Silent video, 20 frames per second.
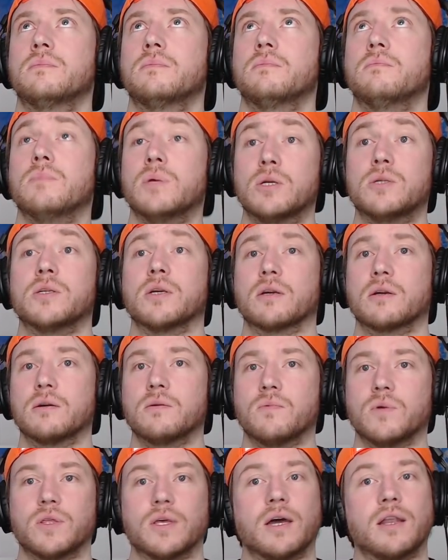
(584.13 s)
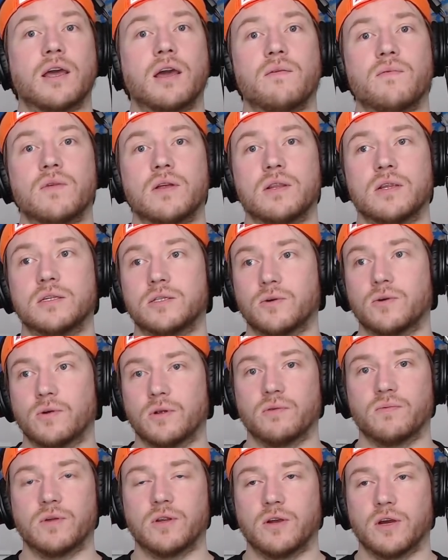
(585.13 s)
music without having necessarily
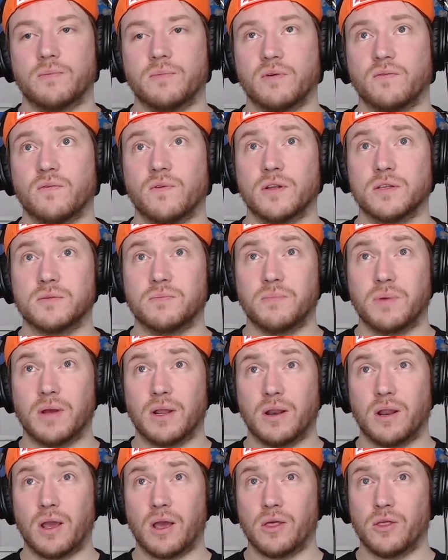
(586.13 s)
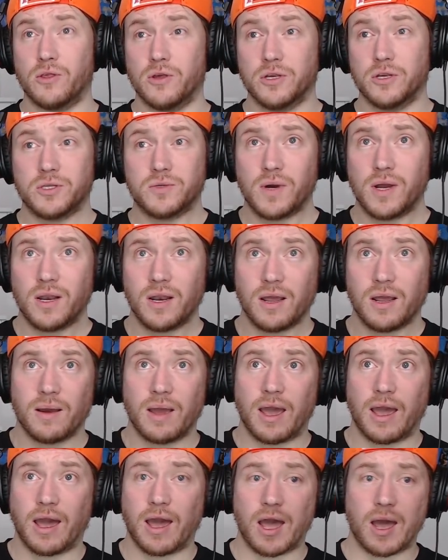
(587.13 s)
the video up in front. But this one,
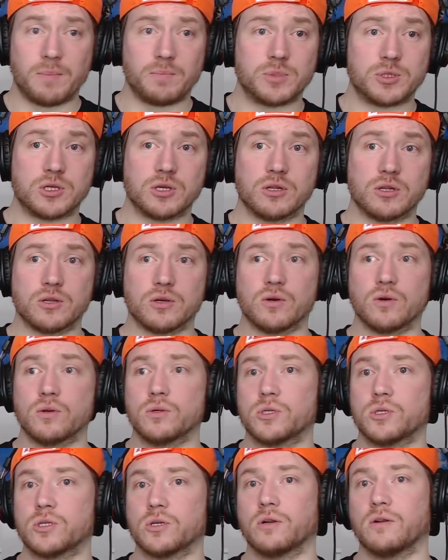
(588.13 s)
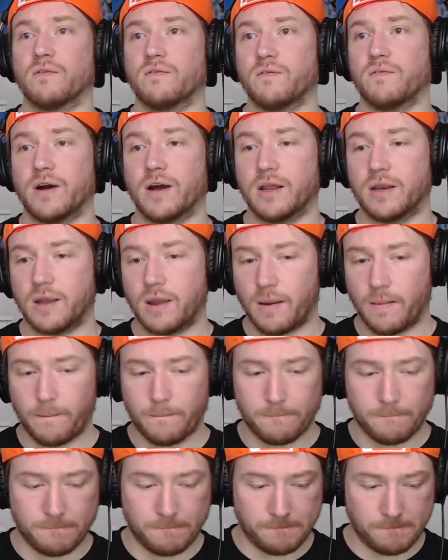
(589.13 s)
absolute certified
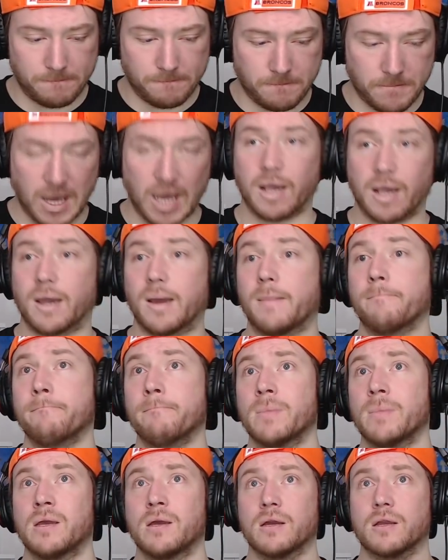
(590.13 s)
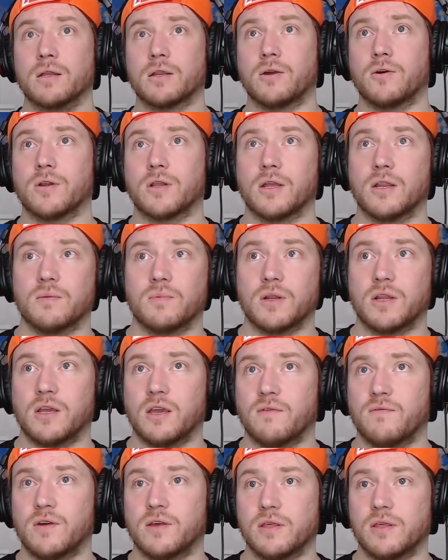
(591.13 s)
banger. Could hear it getting a bit
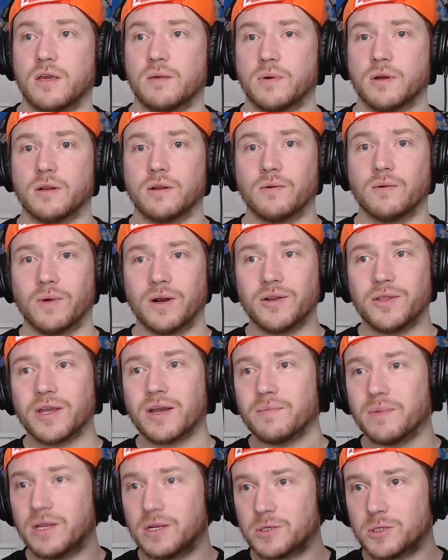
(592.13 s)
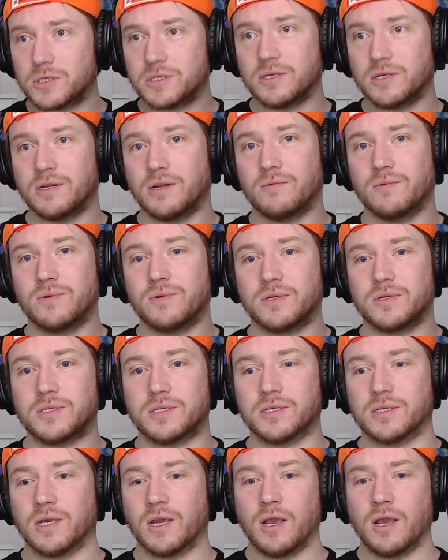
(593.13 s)
heavier there. But one thing I'm interested in with this
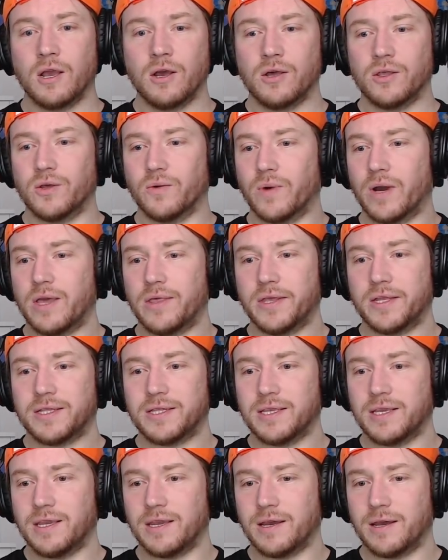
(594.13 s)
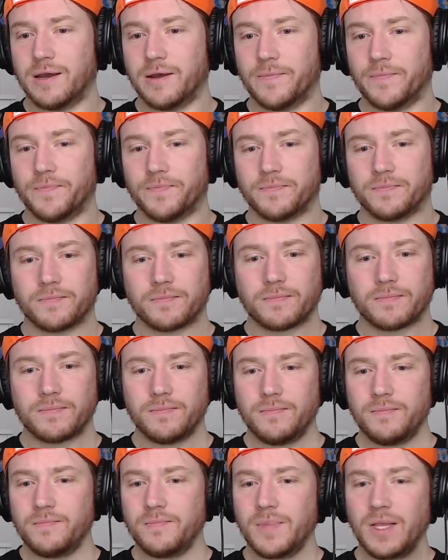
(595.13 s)
is the way that the
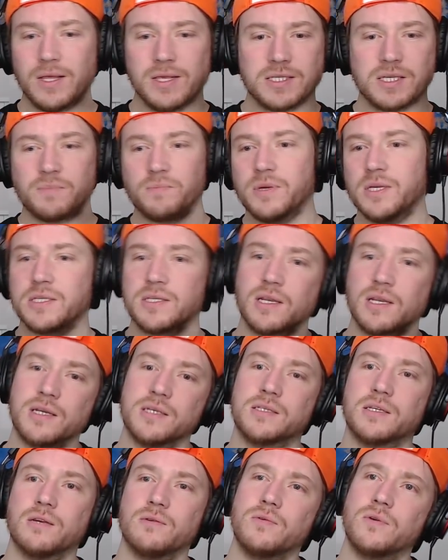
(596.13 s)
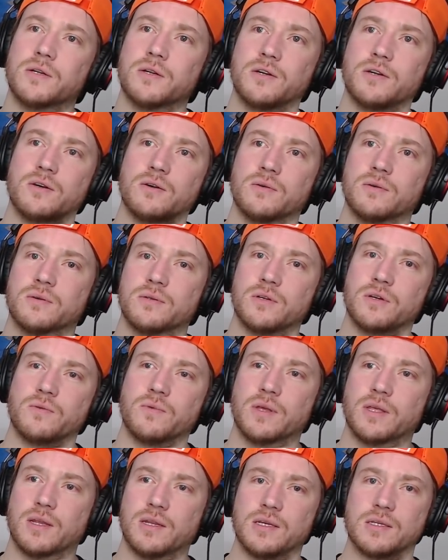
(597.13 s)
There's that piece that I said, oh, I don't know
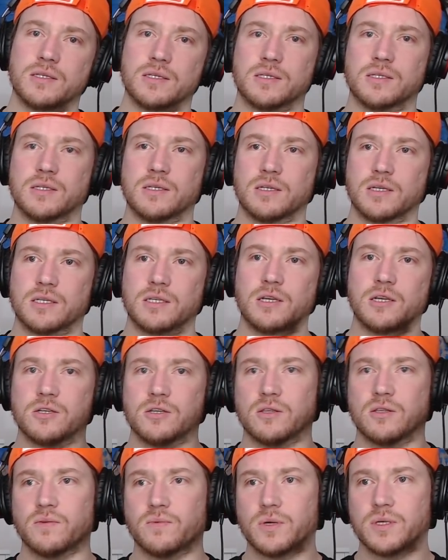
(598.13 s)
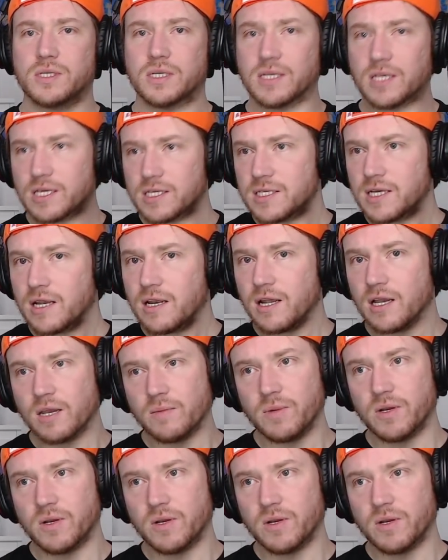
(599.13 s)
where that is. It's an extension of the verse. It does sound like a